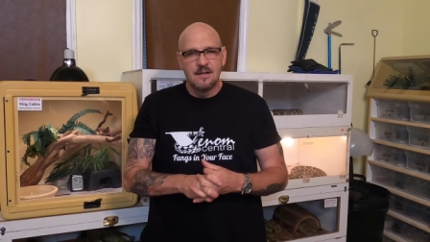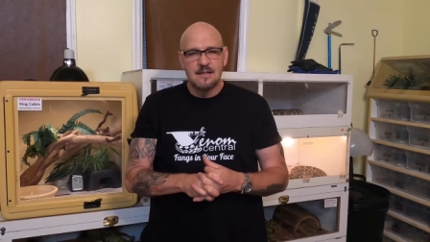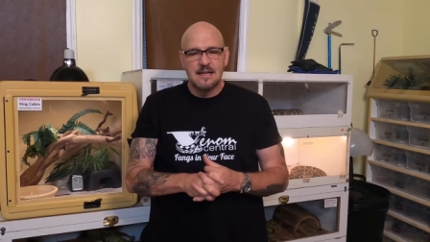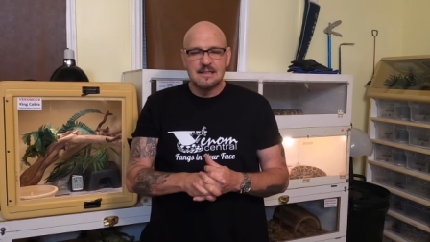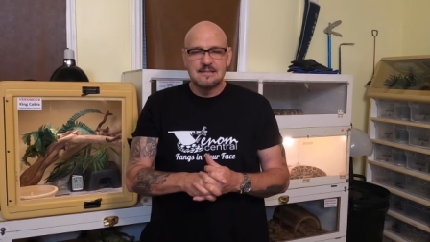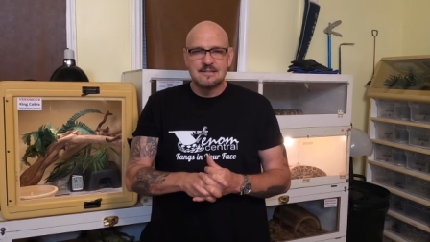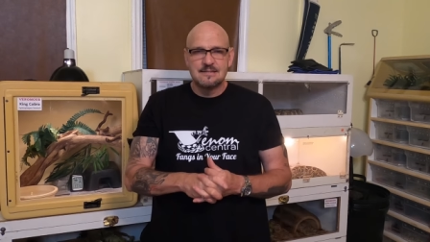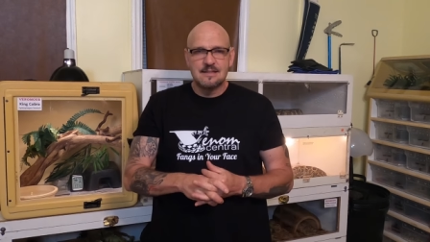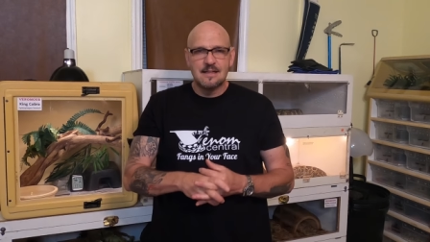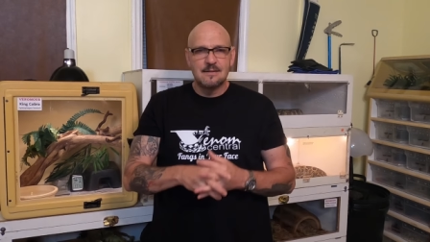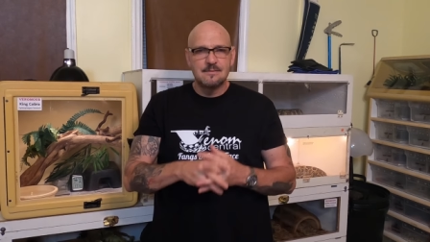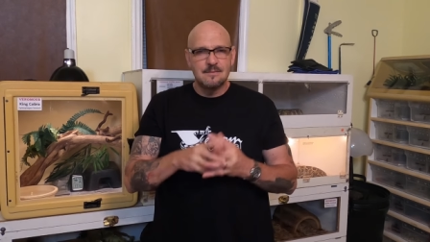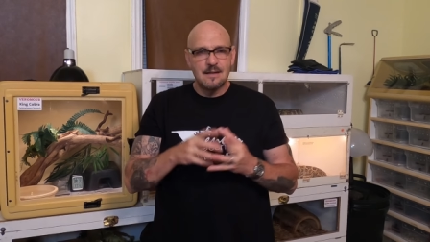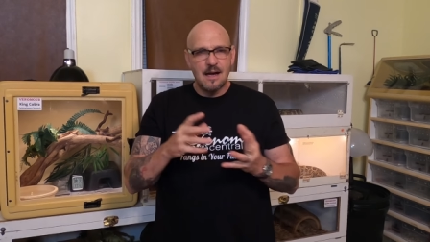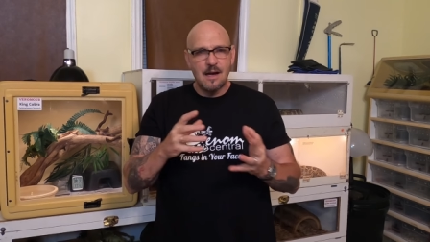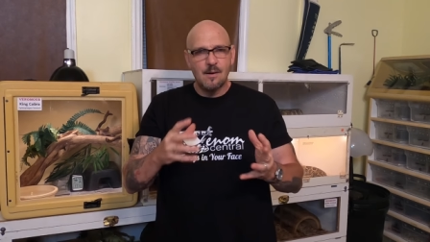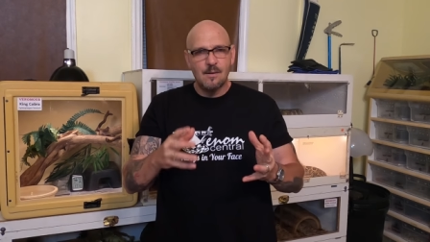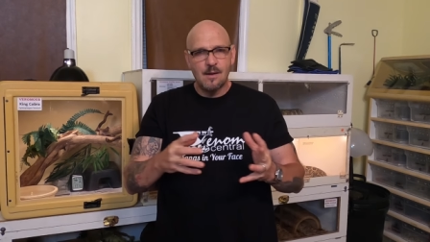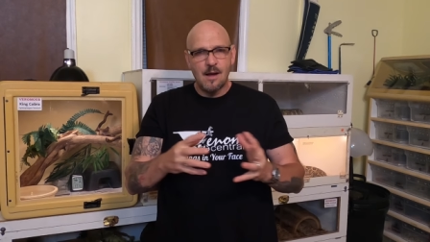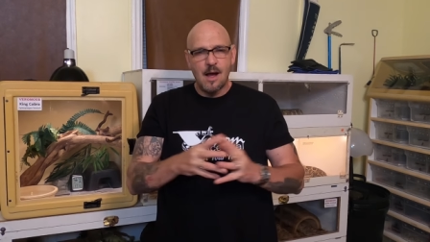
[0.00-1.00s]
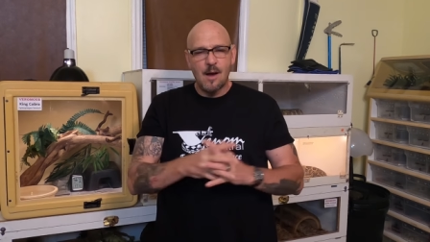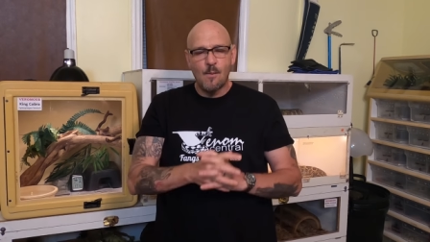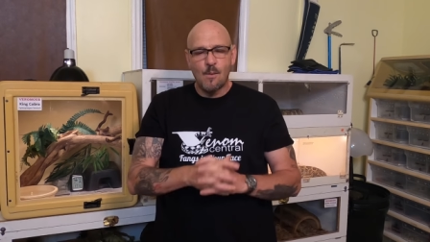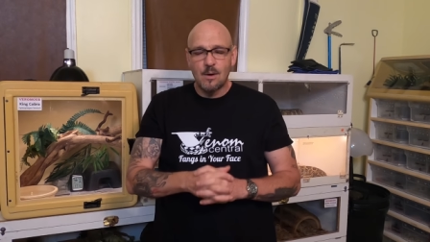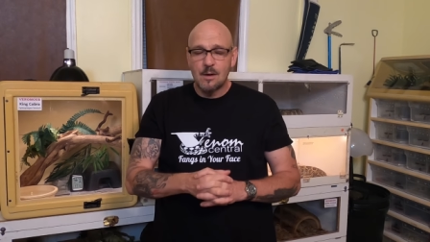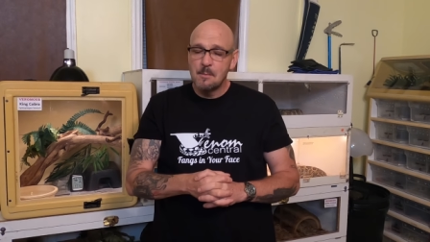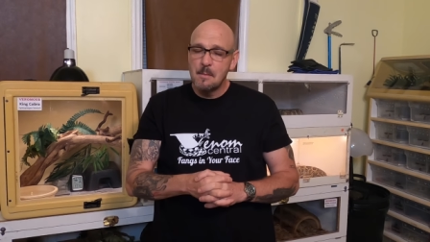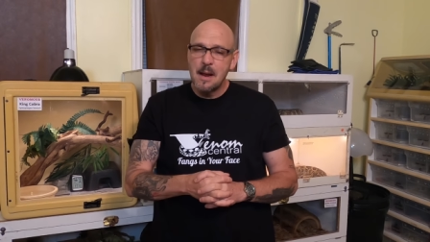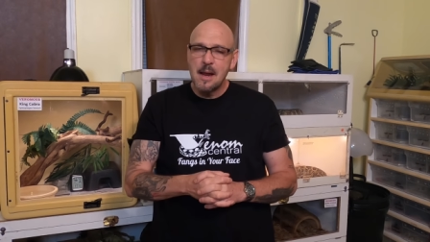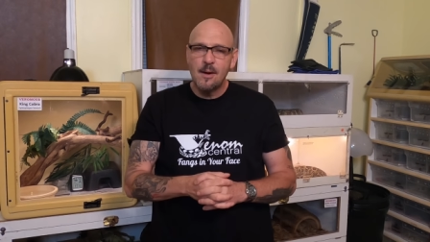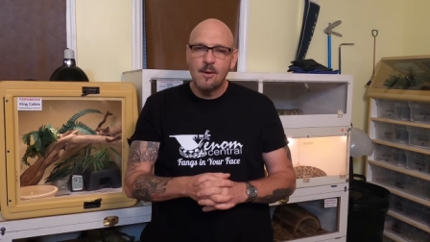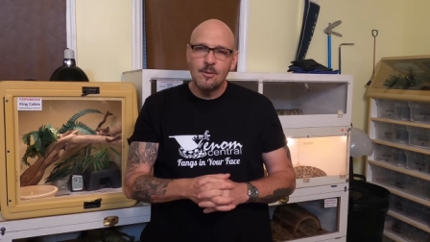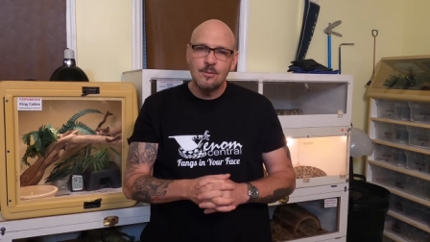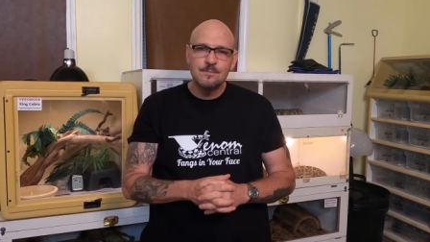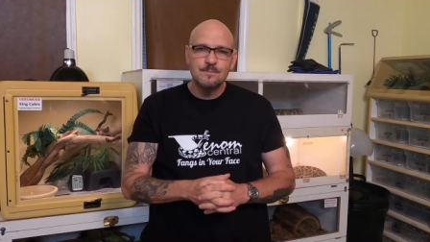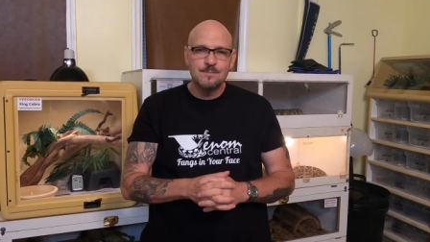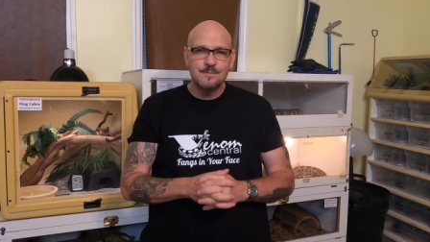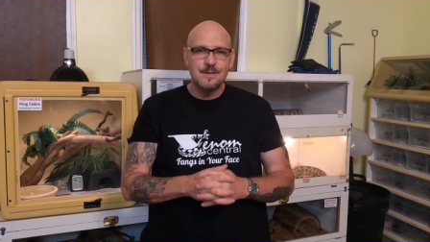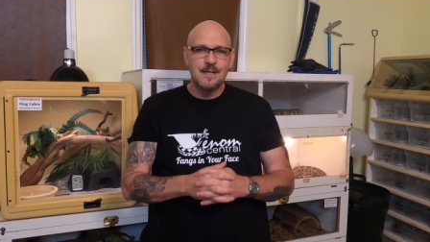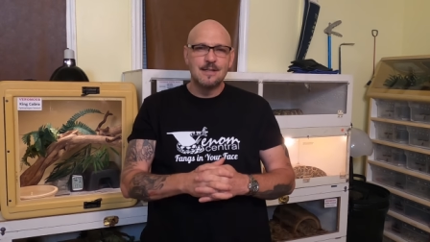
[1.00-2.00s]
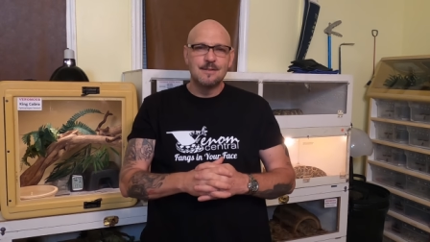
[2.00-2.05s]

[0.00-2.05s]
I said I, I, want a male,